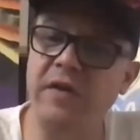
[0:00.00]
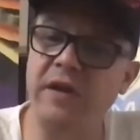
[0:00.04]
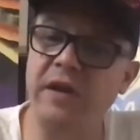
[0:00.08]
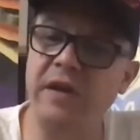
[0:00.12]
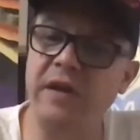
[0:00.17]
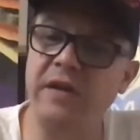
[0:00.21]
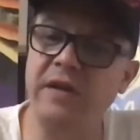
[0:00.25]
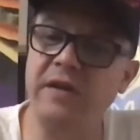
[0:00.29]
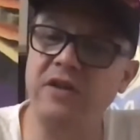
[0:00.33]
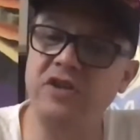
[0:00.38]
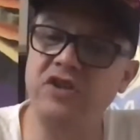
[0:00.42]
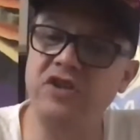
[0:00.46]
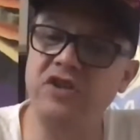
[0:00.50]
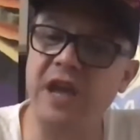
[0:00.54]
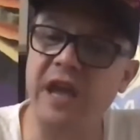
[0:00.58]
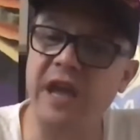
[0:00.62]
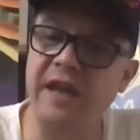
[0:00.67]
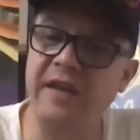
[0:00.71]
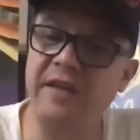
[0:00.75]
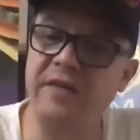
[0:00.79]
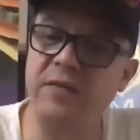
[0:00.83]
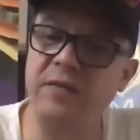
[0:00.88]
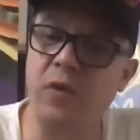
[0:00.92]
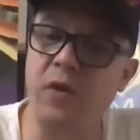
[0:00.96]
in the
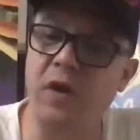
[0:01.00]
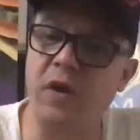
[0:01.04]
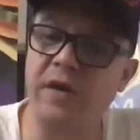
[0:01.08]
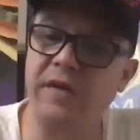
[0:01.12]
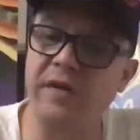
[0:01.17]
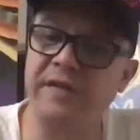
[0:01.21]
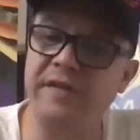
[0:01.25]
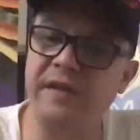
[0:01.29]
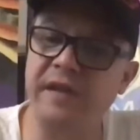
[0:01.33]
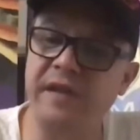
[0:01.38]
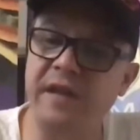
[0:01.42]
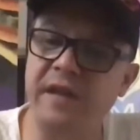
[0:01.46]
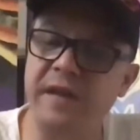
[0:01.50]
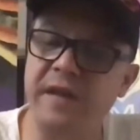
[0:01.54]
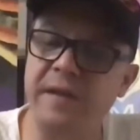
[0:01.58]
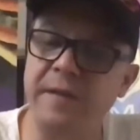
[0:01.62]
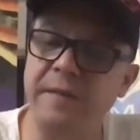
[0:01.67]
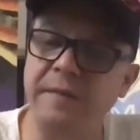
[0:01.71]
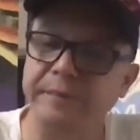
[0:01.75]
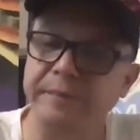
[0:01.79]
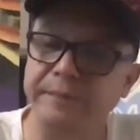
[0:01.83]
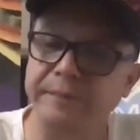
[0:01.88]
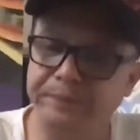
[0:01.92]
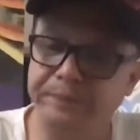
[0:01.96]
chat was
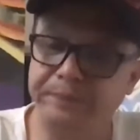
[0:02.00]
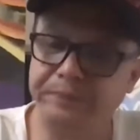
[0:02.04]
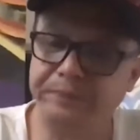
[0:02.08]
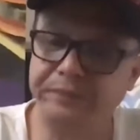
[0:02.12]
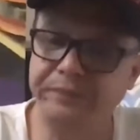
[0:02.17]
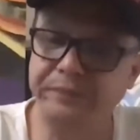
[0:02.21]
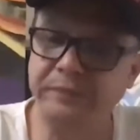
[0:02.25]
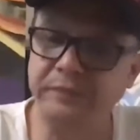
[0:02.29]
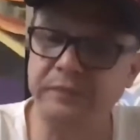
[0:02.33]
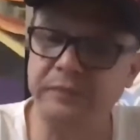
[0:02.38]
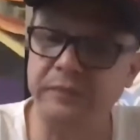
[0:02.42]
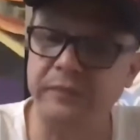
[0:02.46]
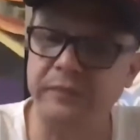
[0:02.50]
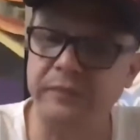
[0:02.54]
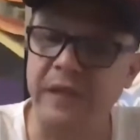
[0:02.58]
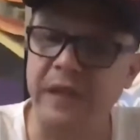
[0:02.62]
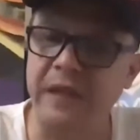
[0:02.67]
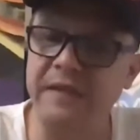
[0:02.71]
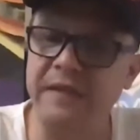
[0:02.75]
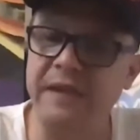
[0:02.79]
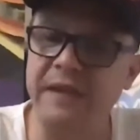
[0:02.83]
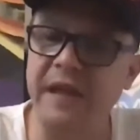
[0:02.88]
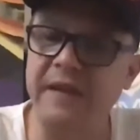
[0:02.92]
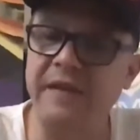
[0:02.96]

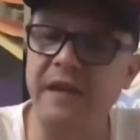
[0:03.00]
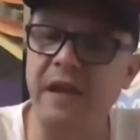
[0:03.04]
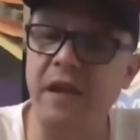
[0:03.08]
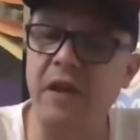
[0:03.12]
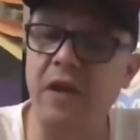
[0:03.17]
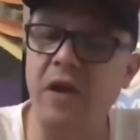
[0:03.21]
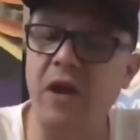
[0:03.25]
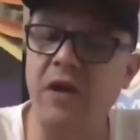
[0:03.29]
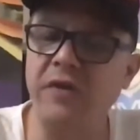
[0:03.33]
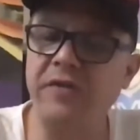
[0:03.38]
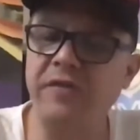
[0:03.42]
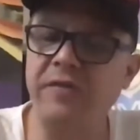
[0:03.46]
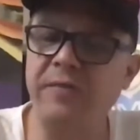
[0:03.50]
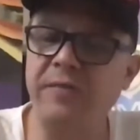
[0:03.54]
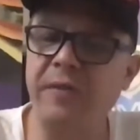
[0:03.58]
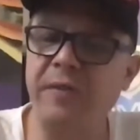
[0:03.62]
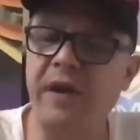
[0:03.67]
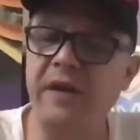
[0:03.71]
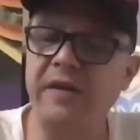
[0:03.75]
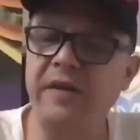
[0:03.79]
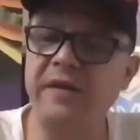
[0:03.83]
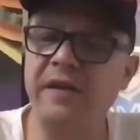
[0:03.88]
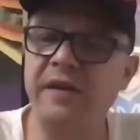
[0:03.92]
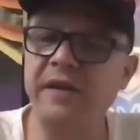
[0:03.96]
that a lot of
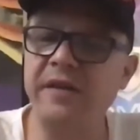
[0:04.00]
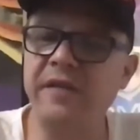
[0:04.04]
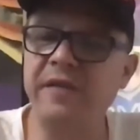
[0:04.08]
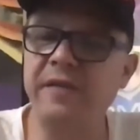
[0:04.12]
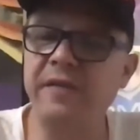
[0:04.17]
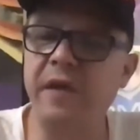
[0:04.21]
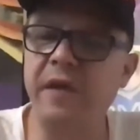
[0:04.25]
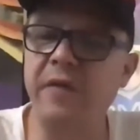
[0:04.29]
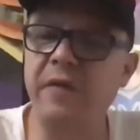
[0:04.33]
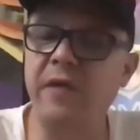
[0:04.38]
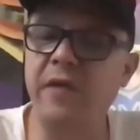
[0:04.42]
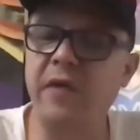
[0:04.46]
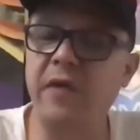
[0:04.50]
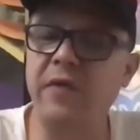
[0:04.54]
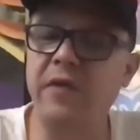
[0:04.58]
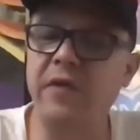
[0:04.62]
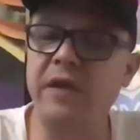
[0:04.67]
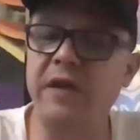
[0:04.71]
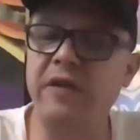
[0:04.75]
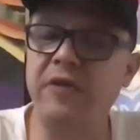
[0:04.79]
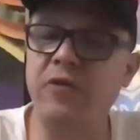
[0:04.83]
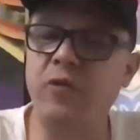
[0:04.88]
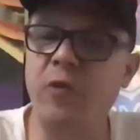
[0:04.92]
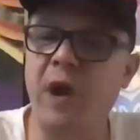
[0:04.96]
partners were
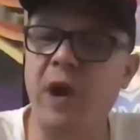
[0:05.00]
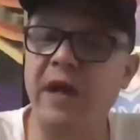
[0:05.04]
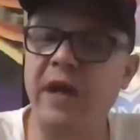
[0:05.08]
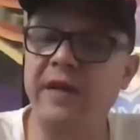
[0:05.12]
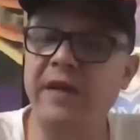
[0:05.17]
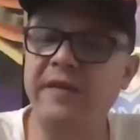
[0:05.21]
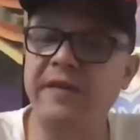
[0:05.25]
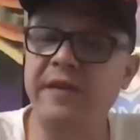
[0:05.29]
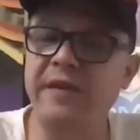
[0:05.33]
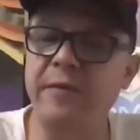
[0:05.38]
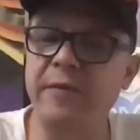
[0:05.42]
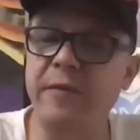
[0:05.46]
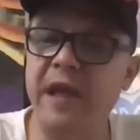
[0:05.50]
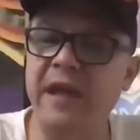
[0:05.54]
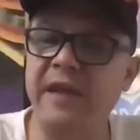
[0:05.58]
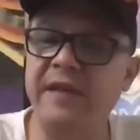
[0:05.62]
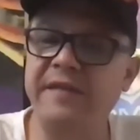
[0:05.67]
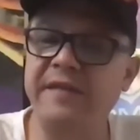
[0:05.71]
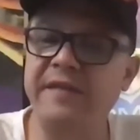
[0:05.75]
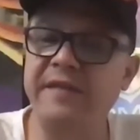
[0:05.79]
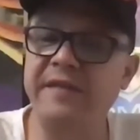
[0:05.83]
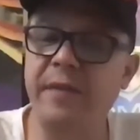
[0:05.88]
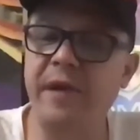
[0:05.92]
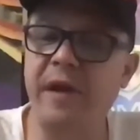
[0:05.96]
very quite
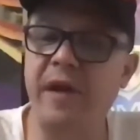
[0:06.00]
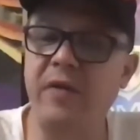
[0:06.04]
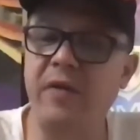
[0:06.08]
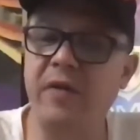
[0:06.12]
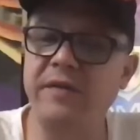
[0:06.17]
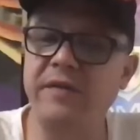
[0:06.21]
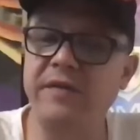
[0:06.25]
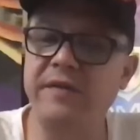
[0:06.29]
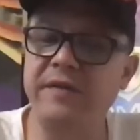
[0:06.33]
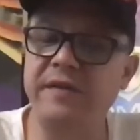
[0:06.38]
amazed about